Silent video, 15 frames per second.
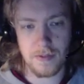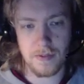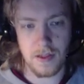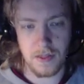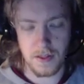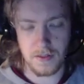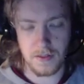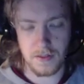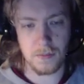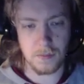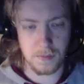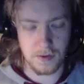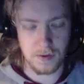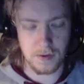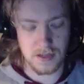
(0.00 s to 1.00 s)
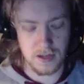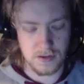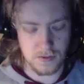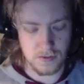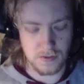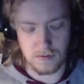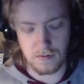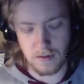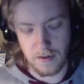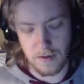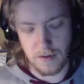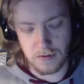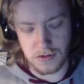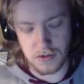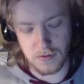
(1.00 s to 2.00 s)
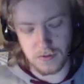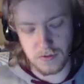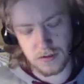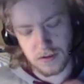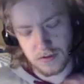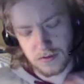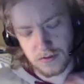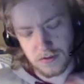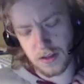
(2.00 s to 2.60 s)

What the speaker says: And that's because that's when the evolutions were introduced.